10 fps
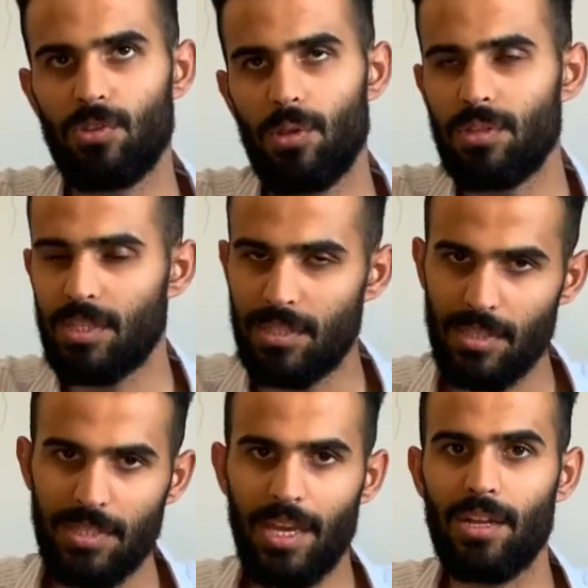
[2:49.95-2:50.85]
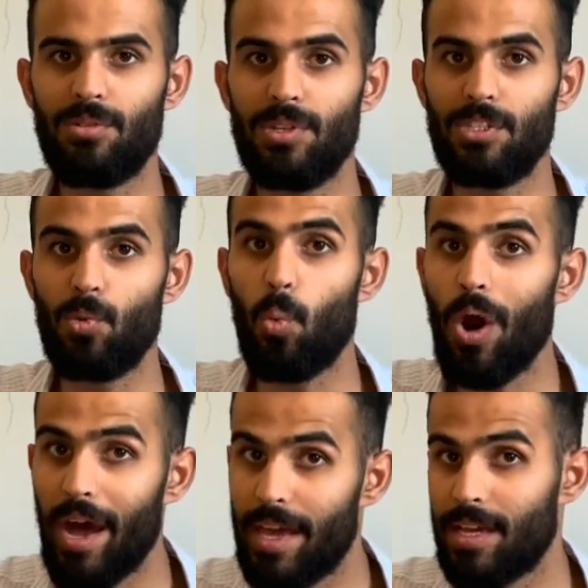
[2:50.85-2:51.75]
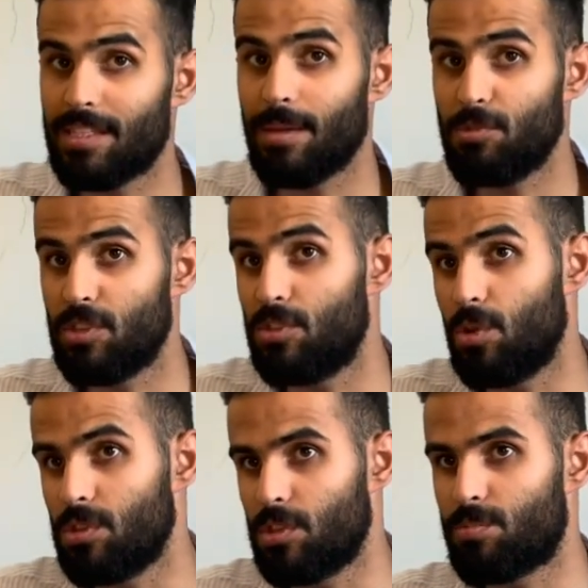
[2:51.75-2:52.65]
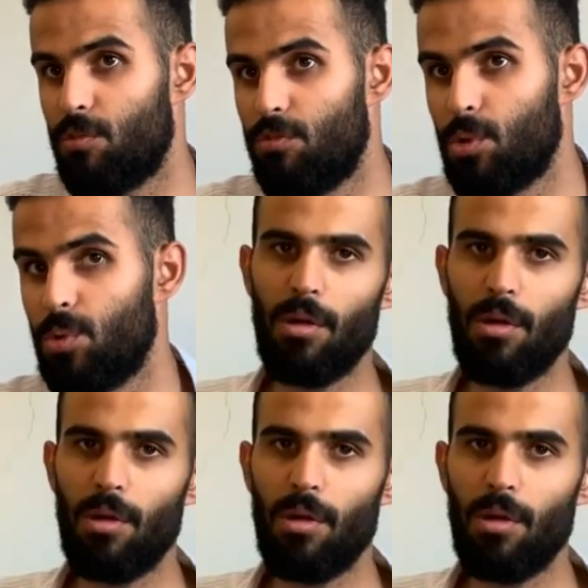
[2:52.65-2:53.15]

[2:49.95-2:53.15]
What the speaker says: So this is the second reason why exceptions don't disprove the rule.